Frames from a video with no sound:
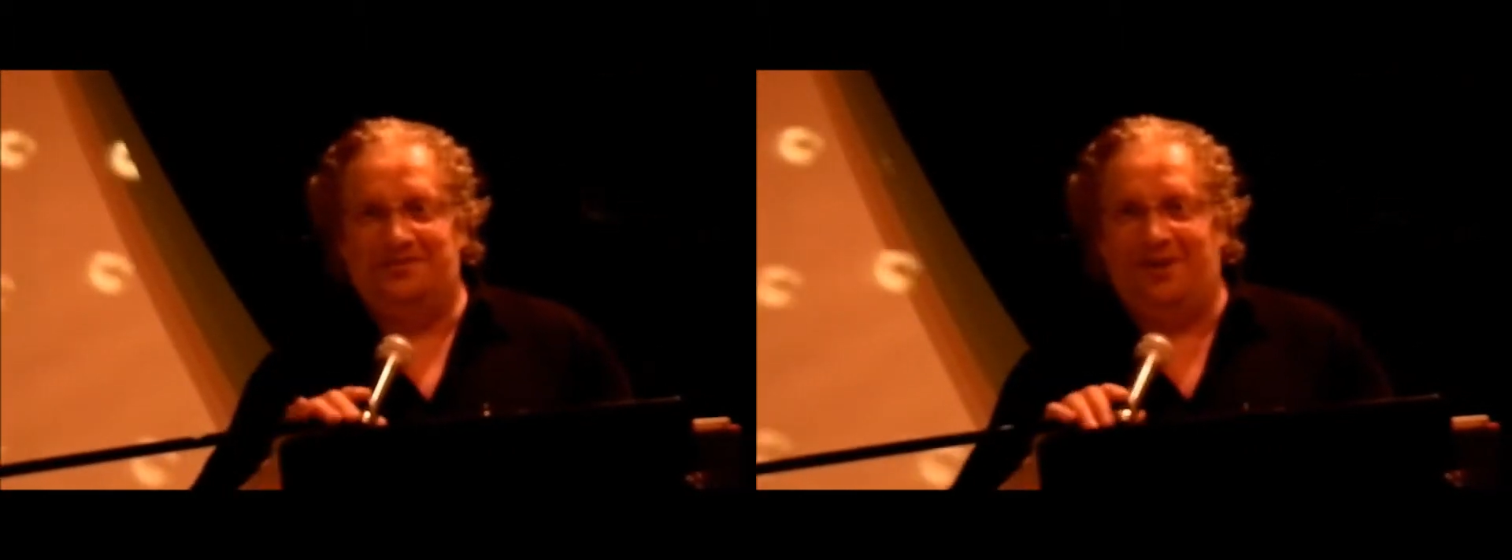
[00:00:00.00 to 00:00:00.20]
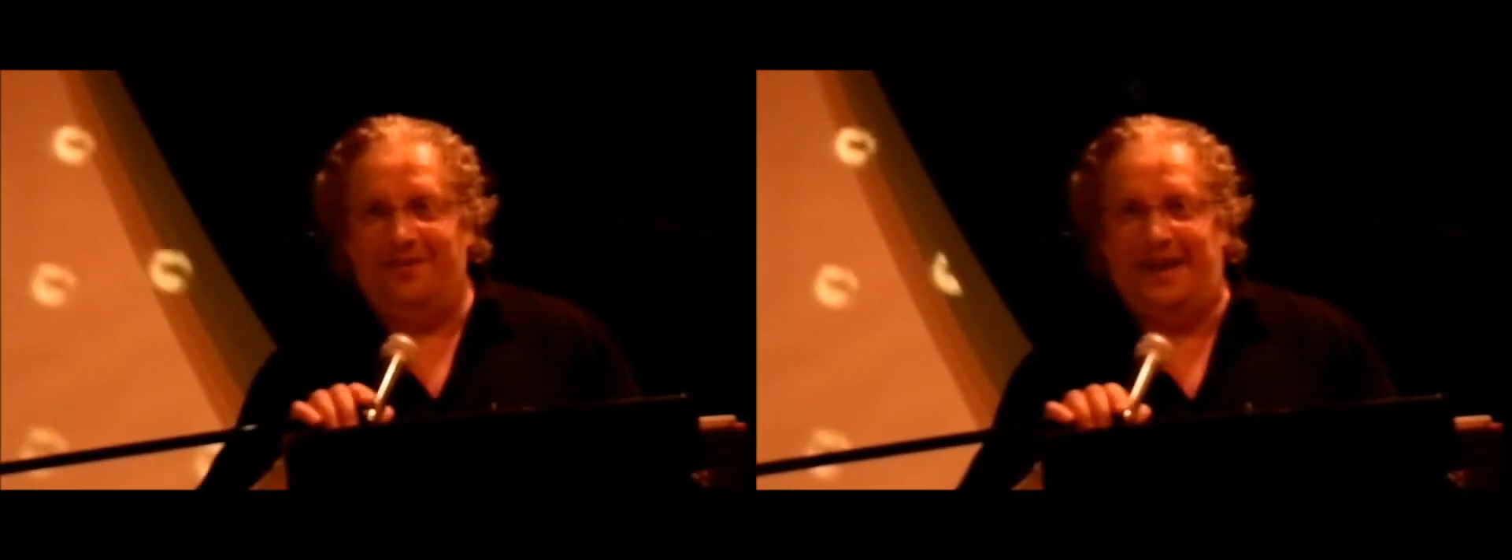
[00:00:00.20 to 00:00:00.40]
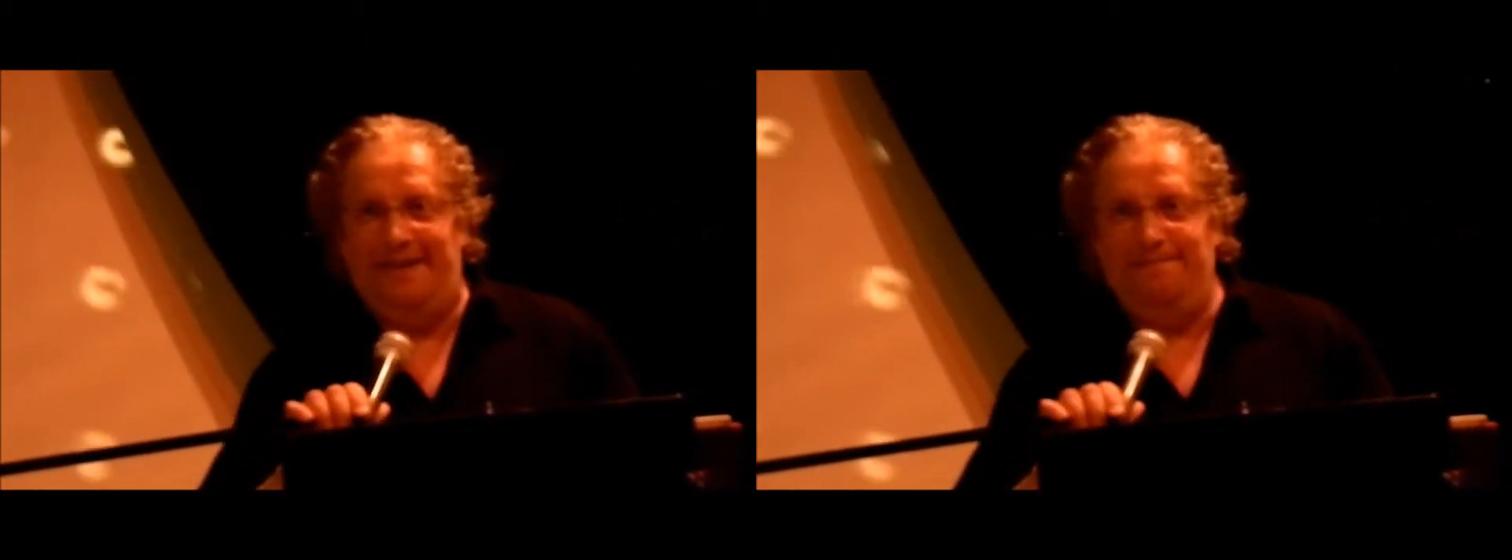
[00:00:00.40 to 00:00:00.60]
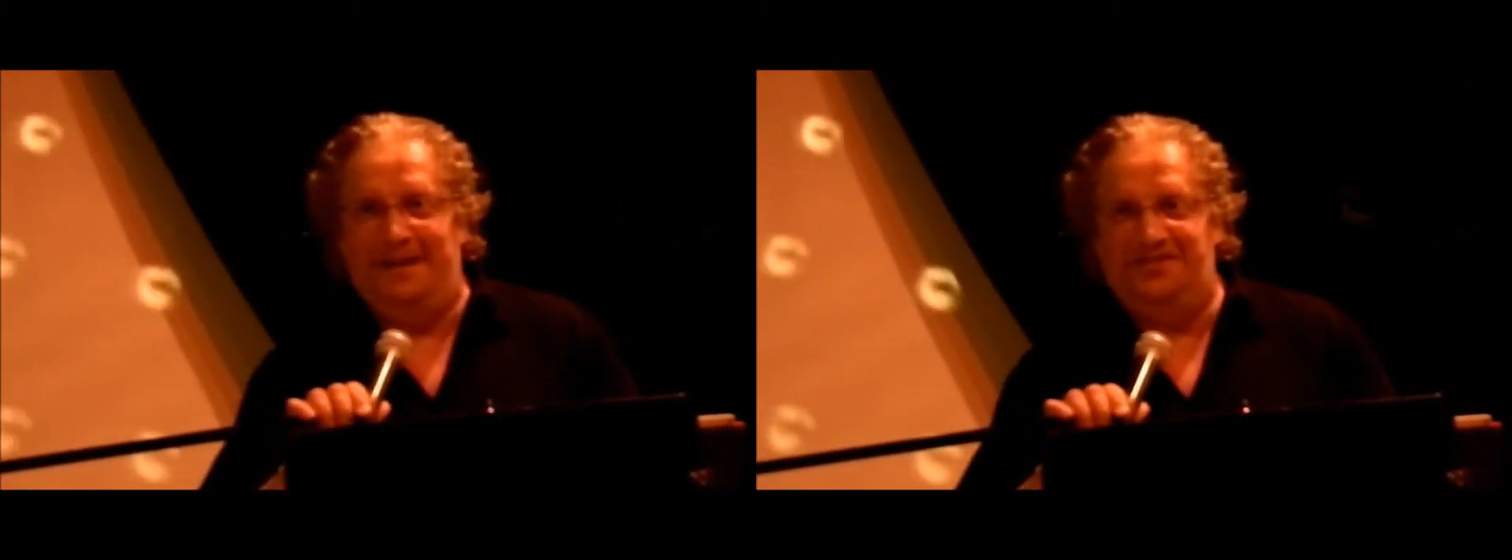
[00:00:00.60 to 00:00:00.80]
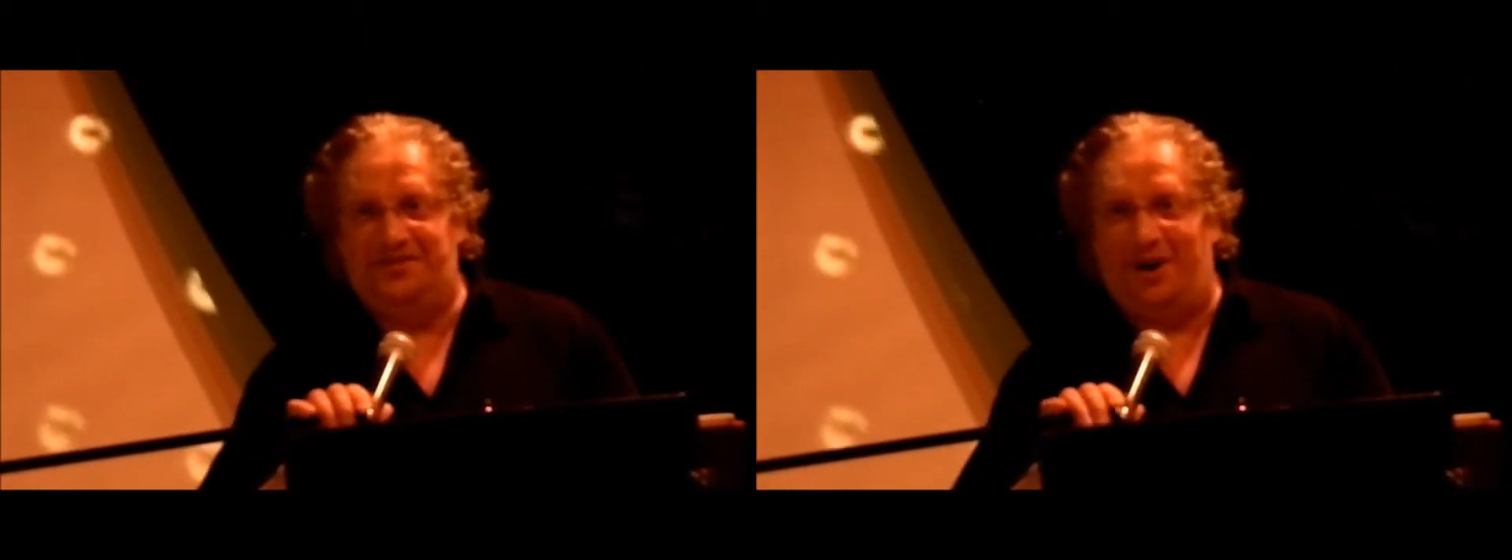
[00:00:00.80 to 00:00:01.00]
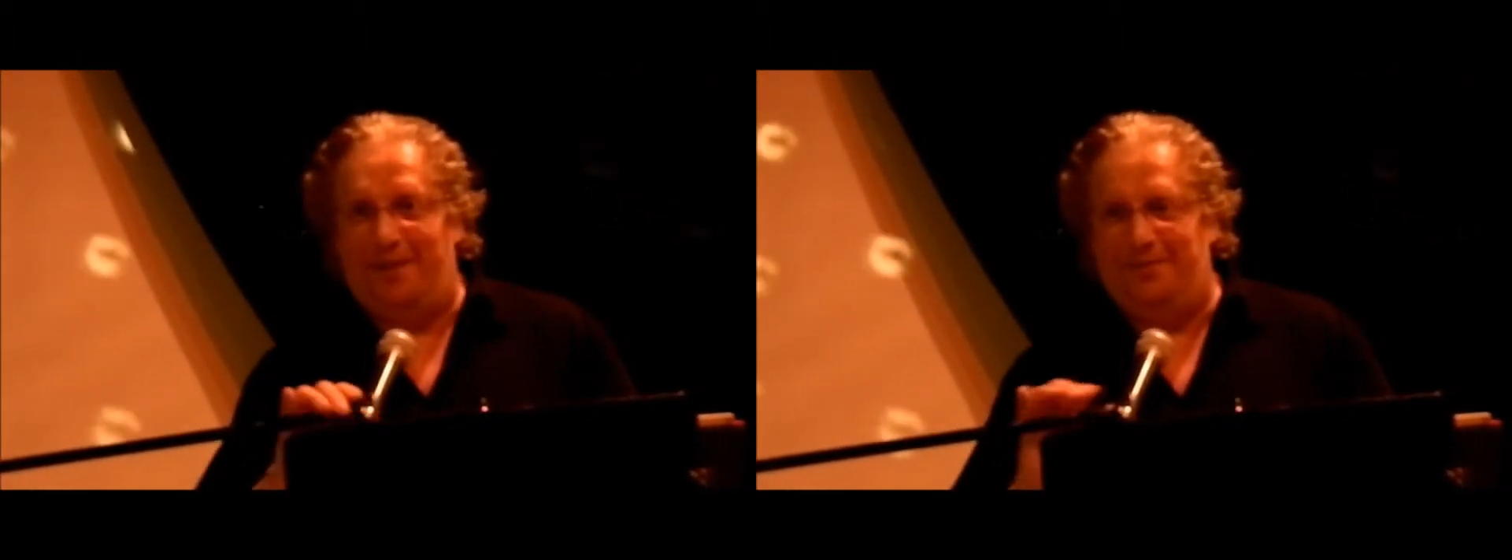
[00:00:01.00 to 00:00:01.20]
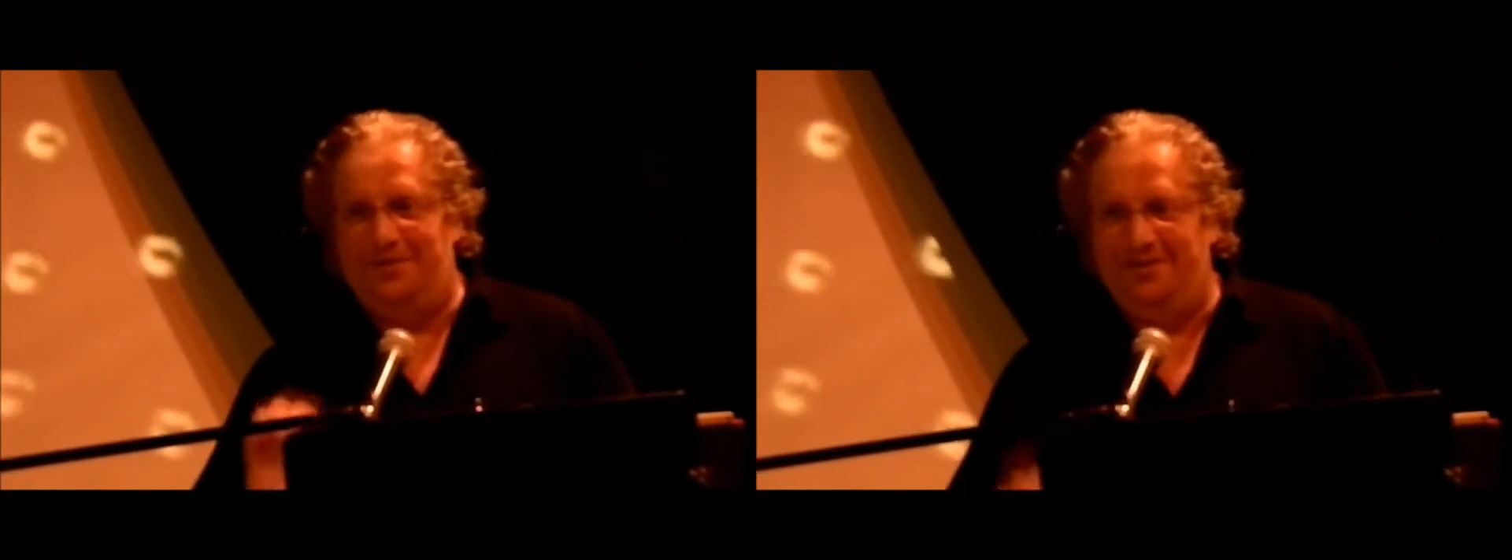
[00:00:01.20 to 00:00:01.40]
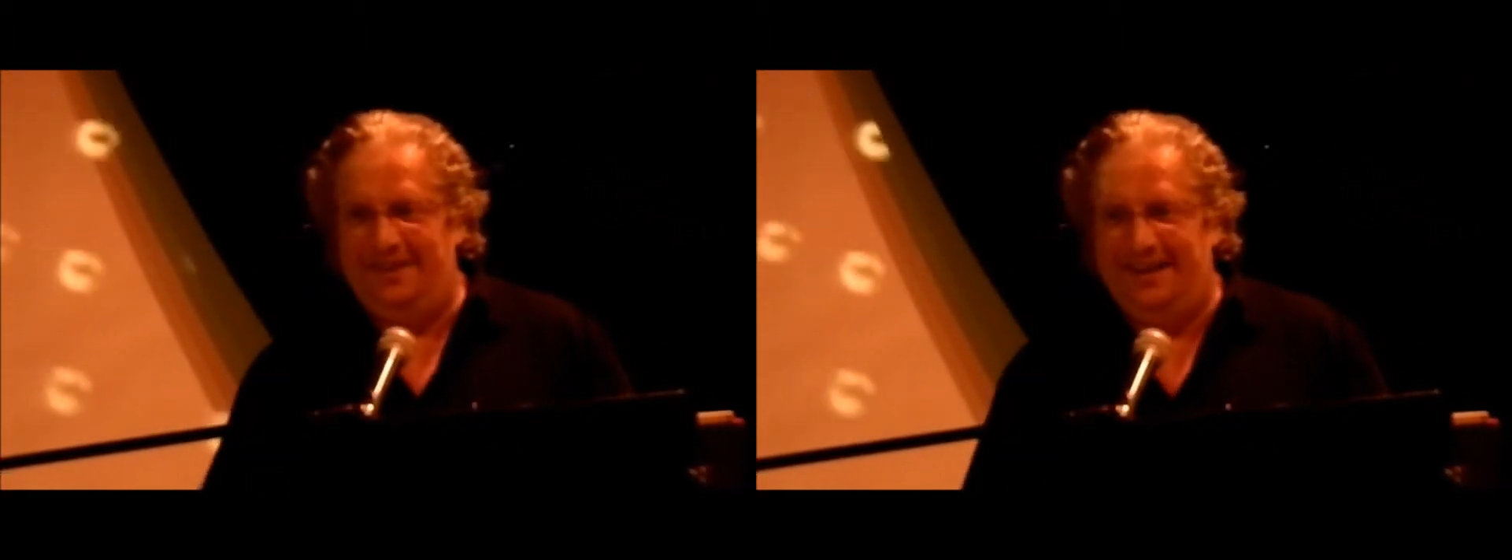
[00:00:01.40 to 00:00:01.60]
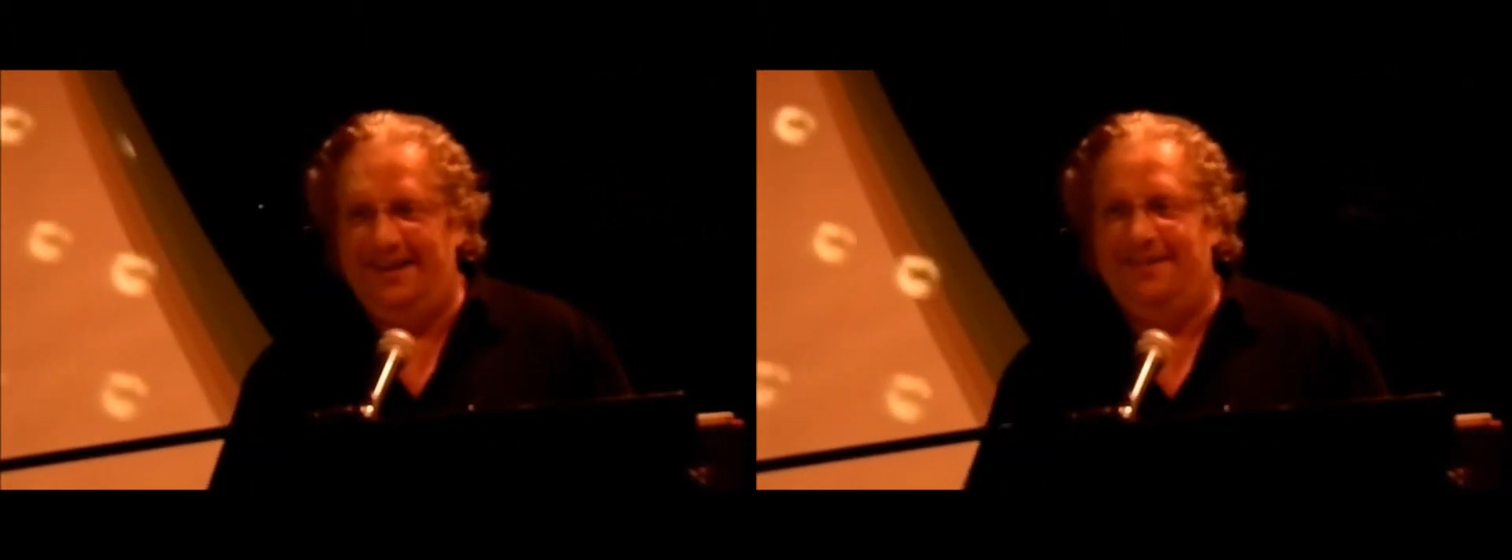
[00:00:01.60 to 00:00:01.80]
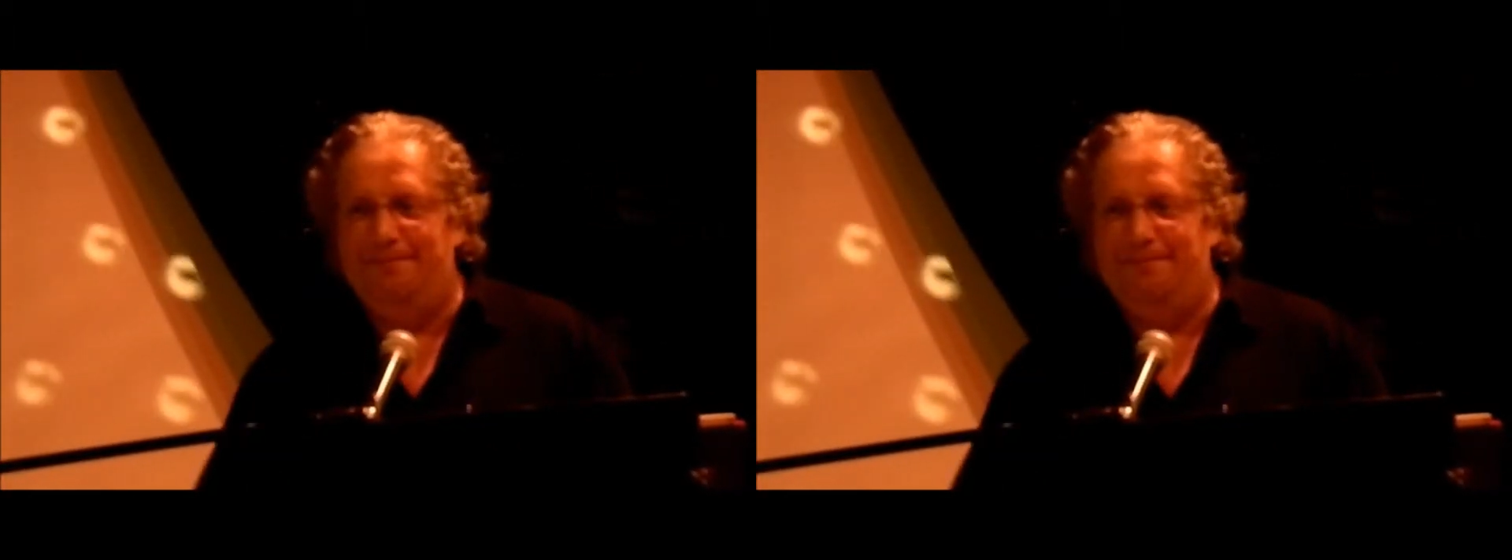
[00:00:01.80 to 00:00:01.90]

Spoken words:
called A Missed Opportunity,